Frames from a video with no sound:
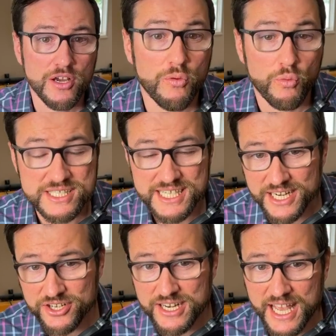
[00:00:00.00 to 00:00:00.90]
Once I had
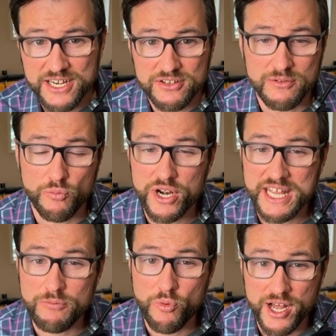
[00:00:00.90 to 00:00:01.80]
a good handle on what
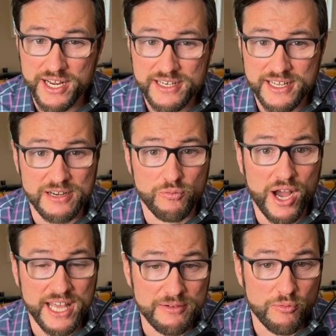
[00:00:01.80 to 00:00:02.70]
he wanted and
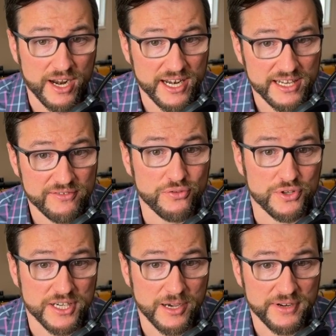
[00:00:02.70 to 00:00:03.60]
why he wanted it for
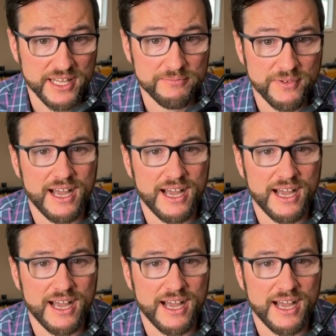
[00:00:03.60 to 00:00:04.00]
the company,